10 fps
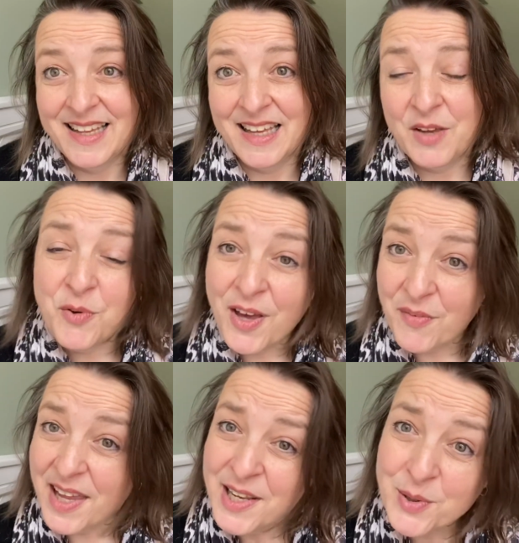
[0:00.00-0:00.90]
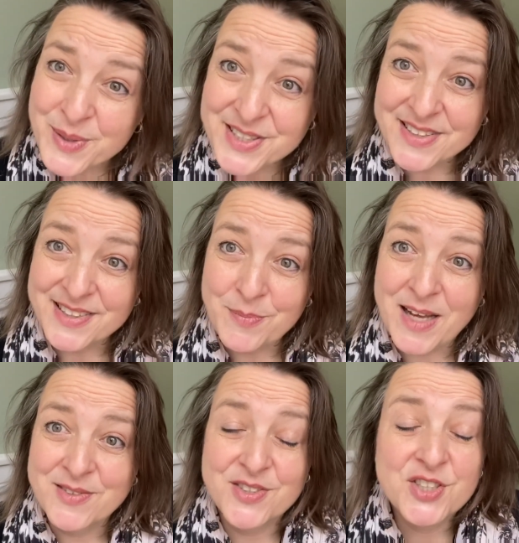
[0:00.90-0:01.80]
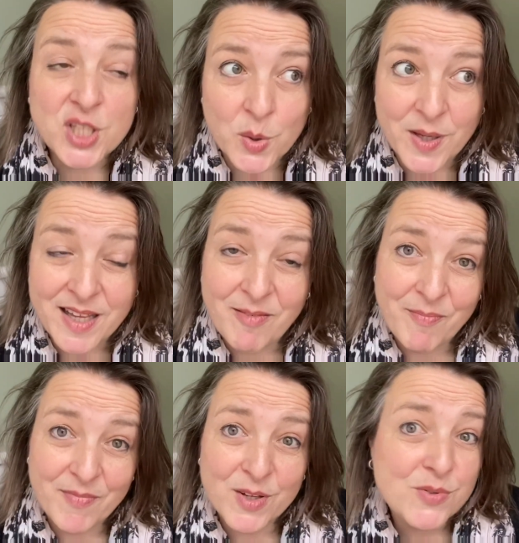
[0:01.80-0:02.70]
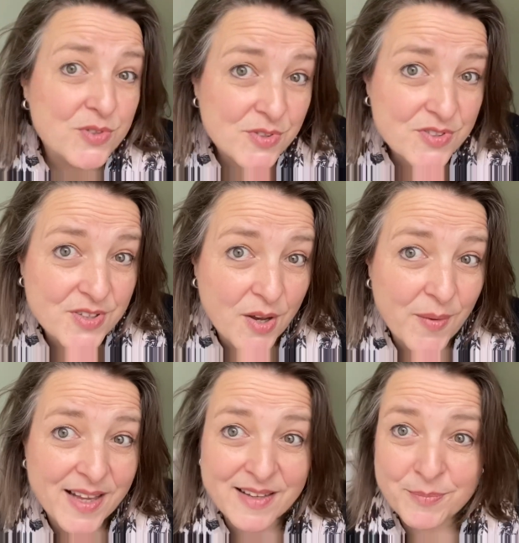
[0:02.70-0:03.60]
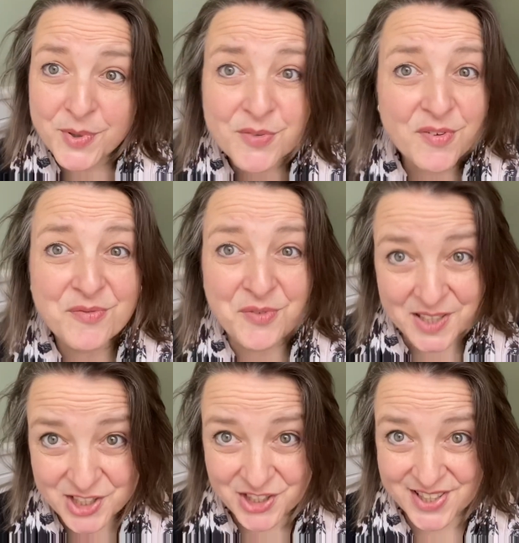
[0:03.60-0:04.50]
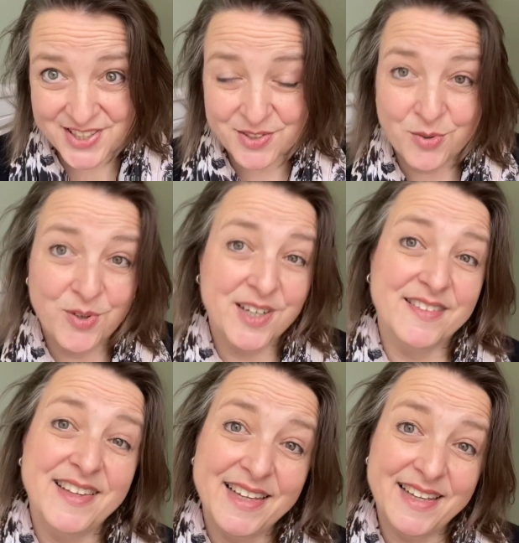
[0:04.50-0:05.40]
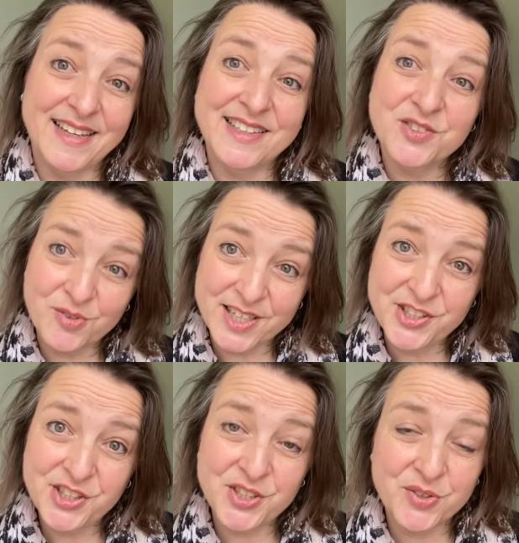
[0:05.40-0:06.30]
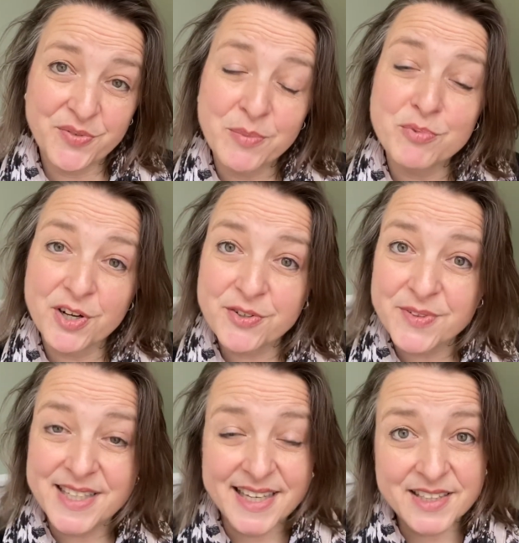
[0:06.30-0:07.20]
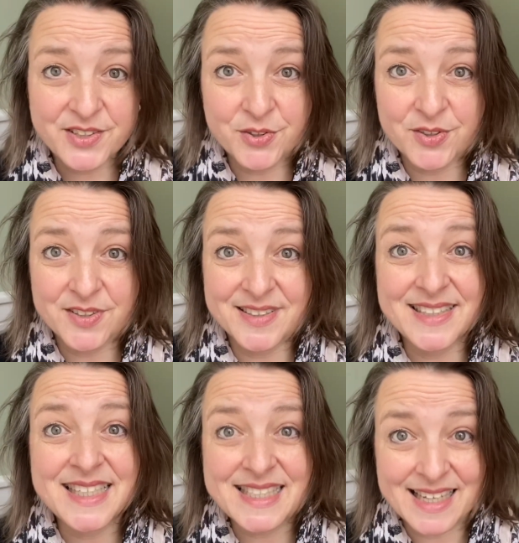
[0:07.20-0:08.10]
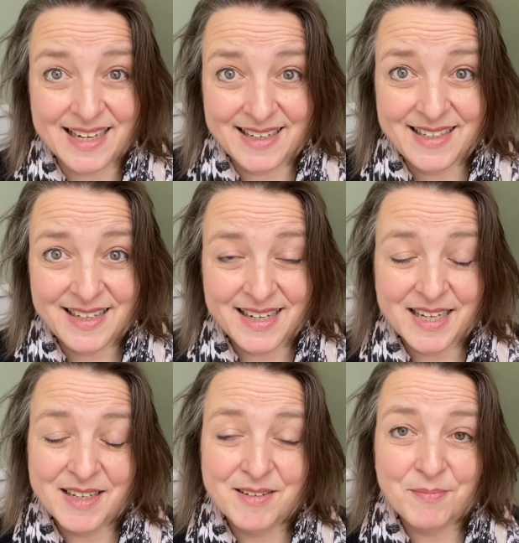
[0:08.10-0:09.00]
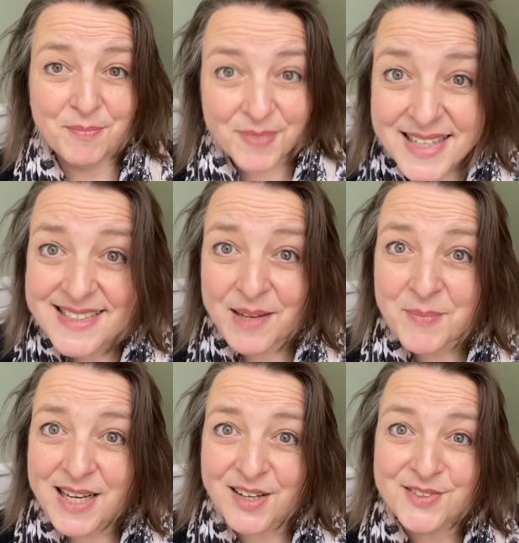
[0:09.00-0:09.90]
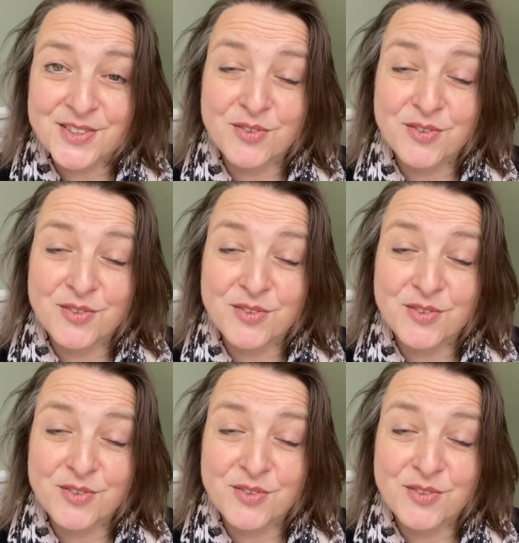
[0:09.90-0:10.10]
If you have any question about sewing, couture sewing, beautiful finishes, or the integration of embroidery in your design, please let me know.